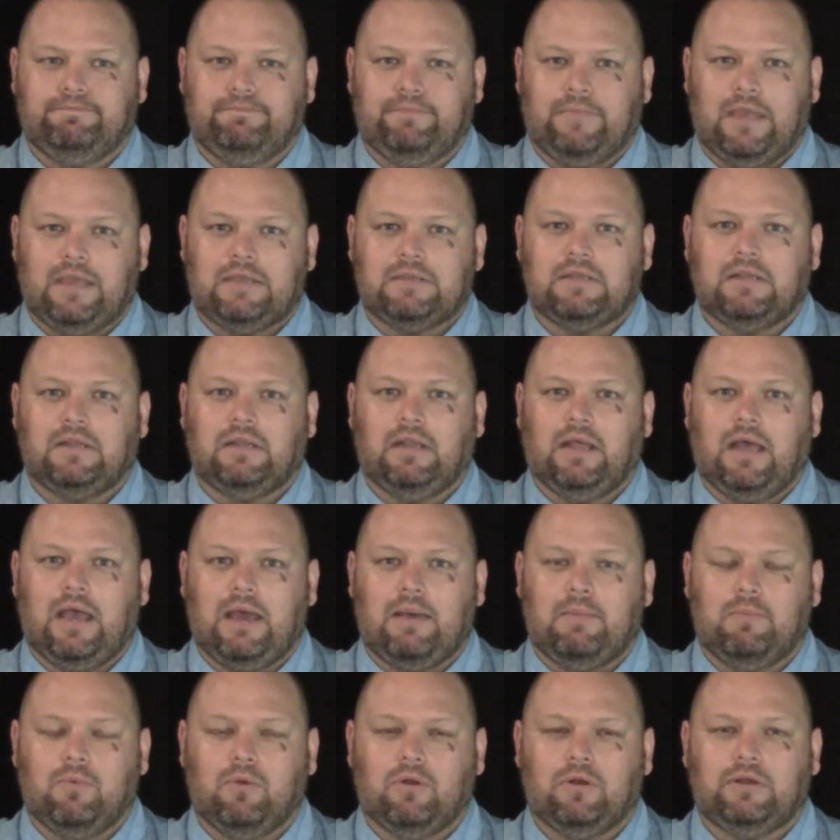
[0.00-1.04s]
it has a
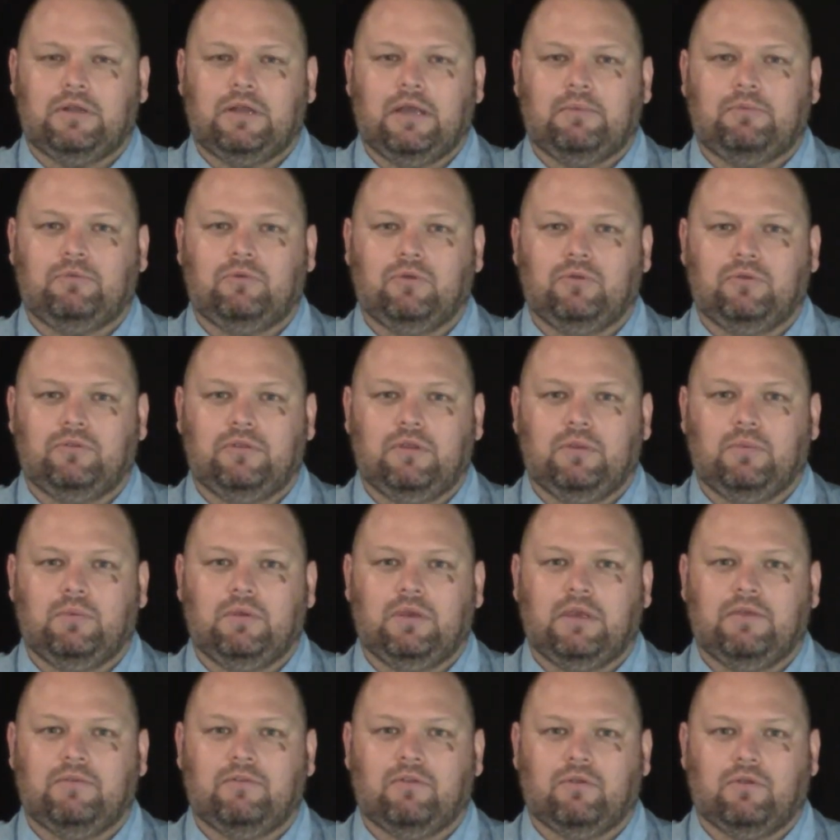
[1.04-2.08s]
lot more depth to it than we
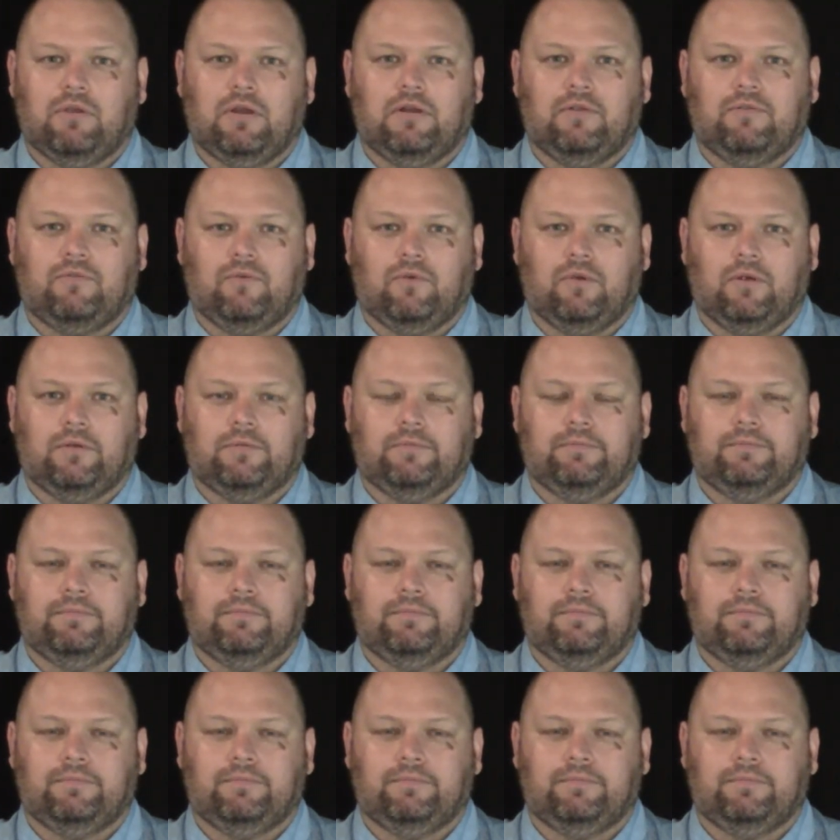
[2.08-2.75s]
give it credit for.